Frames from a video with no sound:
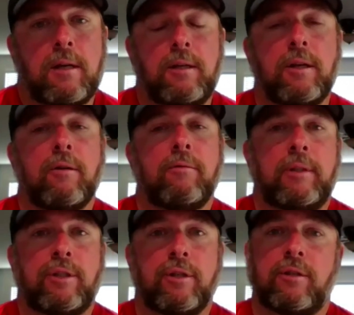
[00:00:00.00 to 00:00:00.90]
You know,
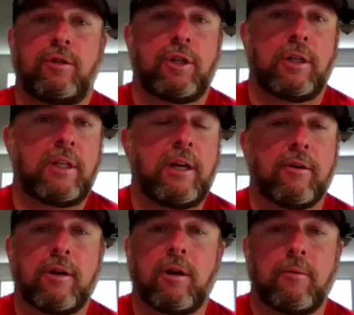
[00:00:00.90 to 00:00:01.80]
just
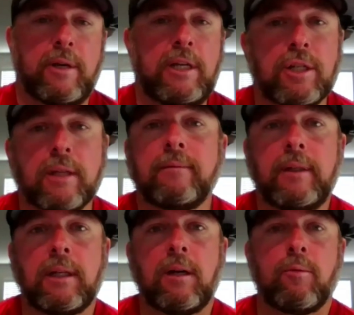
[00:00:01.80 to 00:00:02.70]
here in our region,
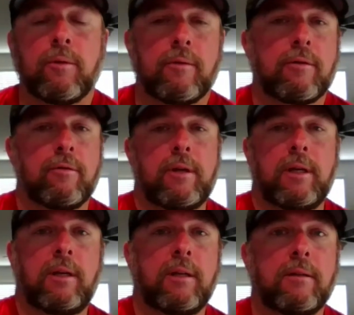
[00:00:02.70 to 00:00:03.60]
you know, we're recruiting
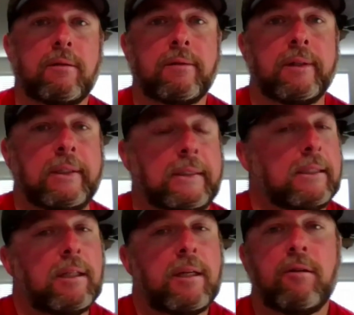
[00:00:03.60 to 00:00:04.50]
against,
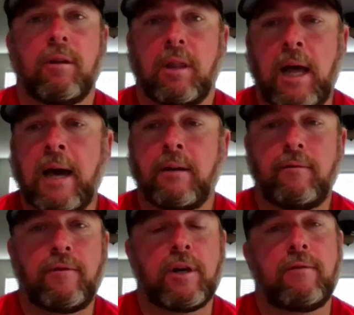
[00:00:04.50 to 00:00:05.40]
you know, a lot
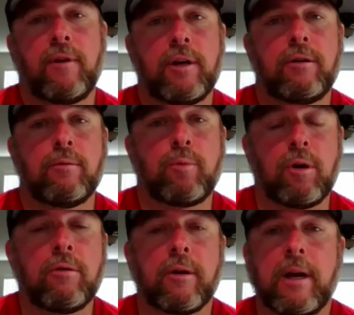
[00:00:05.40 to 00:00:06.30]
of very, very good
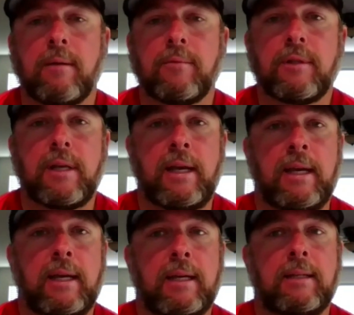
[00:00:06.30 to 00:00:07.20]
programs.
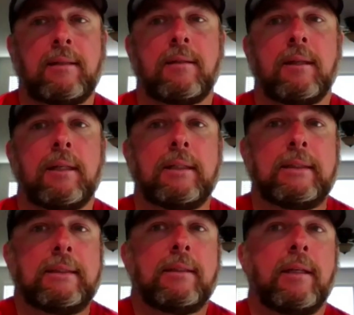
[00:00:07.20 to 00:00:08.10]
And,
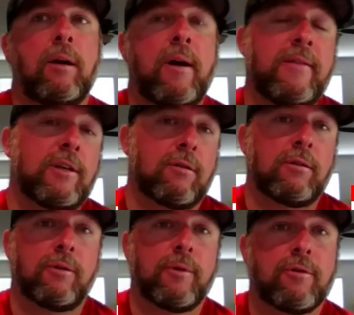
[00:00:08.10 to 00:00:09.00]
you know, and then you're
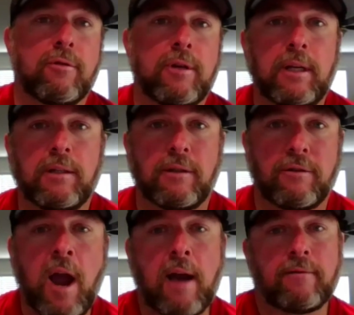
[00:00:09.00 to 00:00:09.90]
also recruiting against the
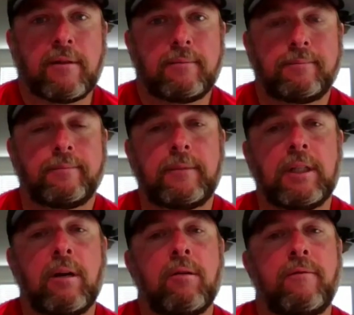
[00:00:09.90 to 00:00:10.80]
draft. You
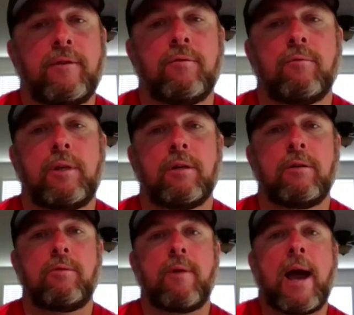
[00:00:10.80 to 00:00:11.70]
know, if you
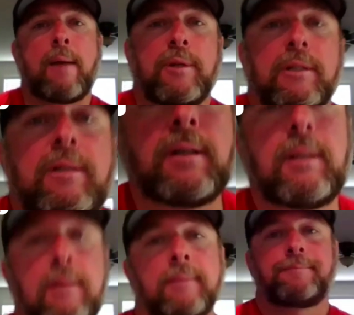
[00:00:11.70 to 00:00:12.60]
happen
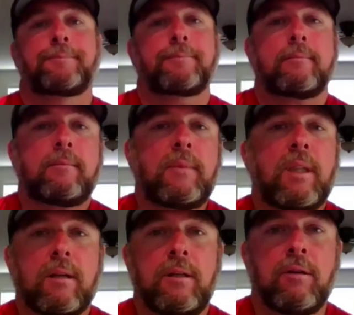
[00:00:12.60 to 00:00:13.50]
to...
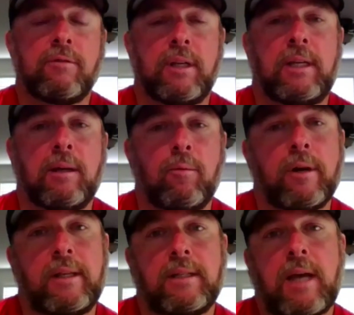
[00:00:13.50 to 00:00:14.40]
you know, to get one
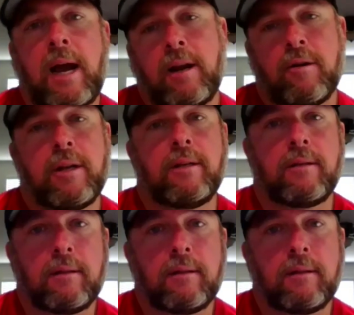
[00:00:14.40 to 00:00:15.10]
of these higher end